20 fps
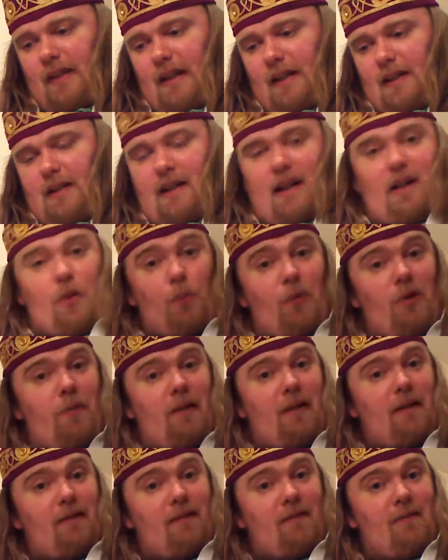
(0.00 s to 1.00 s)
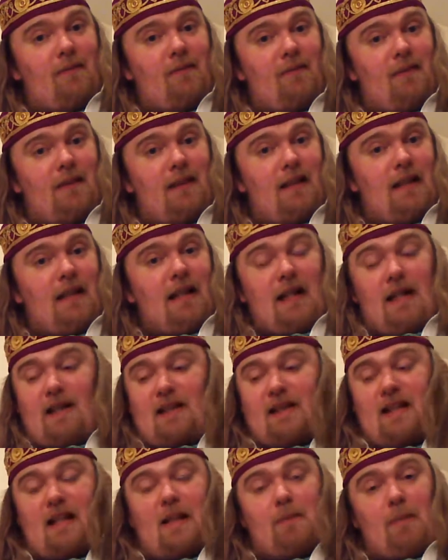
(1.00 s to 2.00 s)
That there would have been,
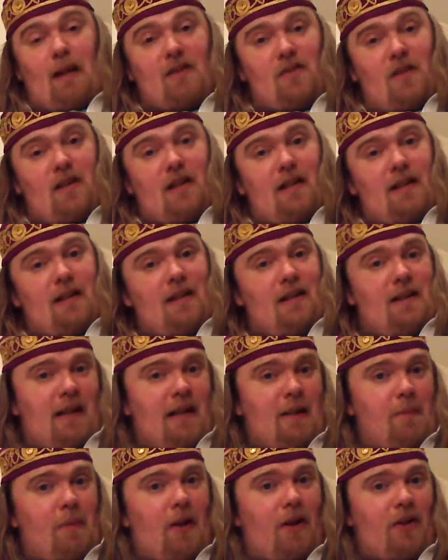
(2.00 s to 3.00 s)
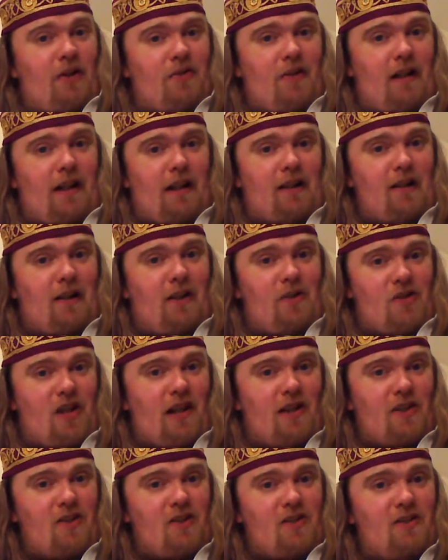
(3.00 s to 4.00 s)
that in the mind of an
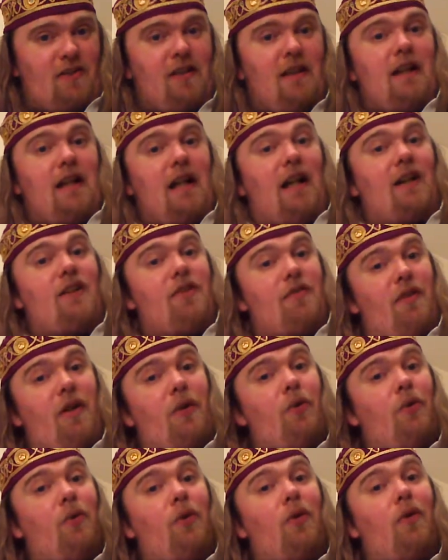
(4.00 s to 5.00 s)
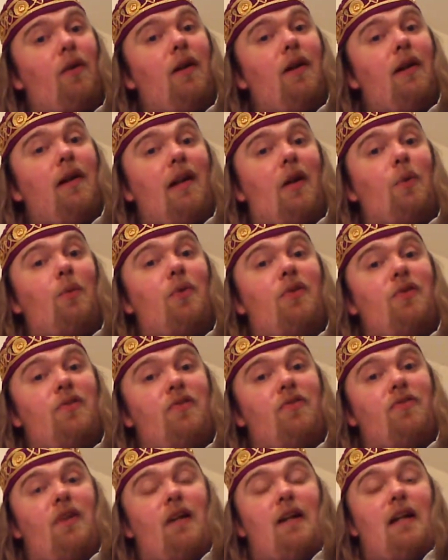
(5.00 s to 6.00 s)
Anglo-Saxon, at a funeral they would
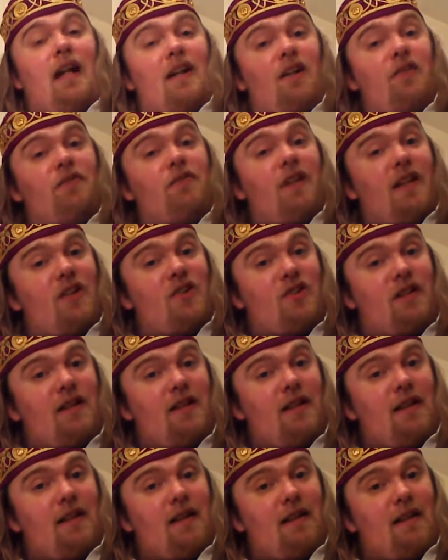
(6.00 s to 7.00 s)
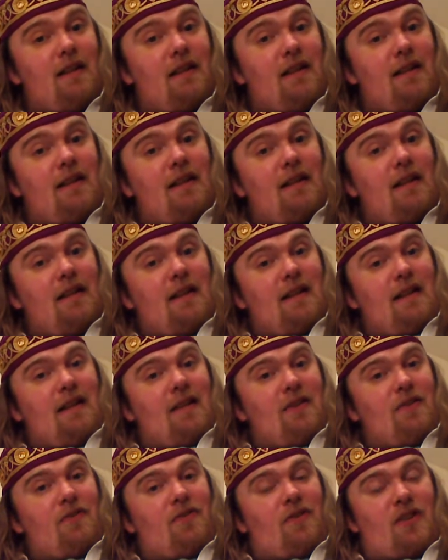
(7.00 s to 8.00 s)
have had a feast
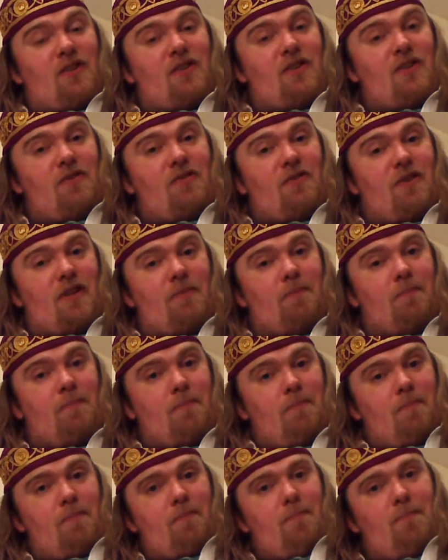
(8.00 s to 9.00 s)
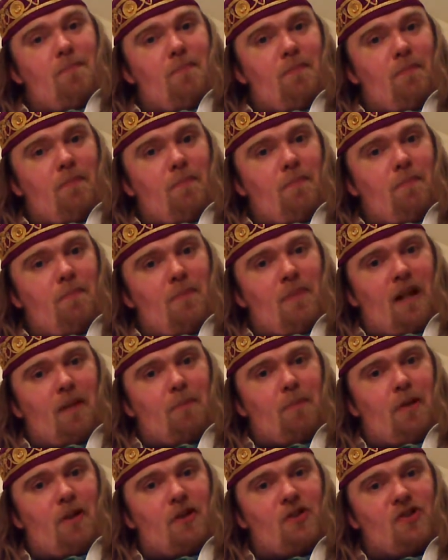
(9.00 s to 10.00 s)
for the dead
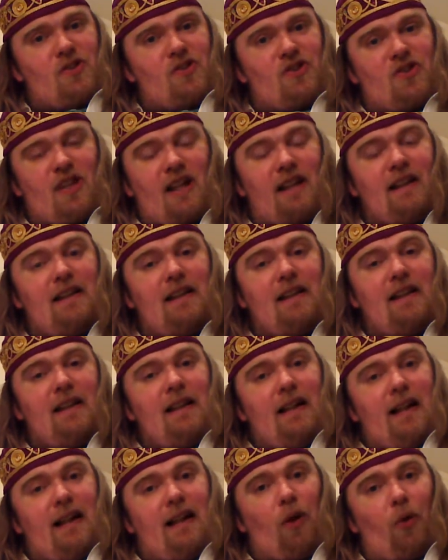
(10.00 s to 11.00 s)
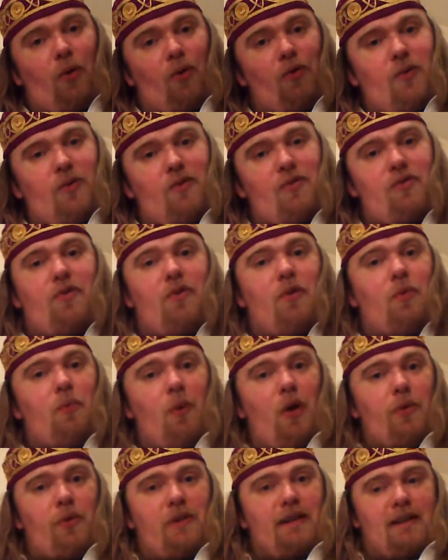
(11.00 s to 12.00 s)
person's sake, in honour of
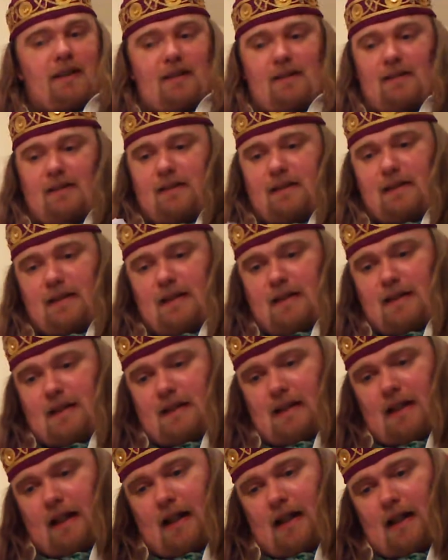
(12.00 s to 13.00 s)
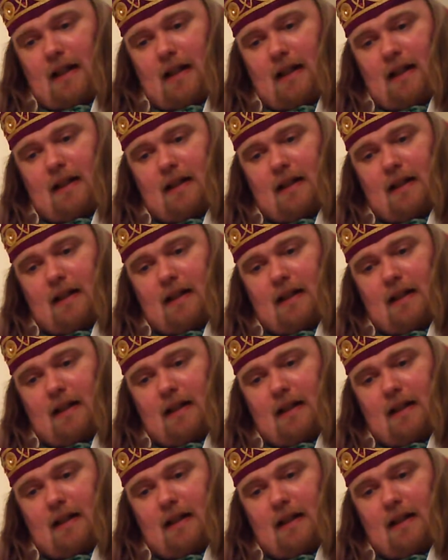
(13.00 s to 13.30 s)
Woden. And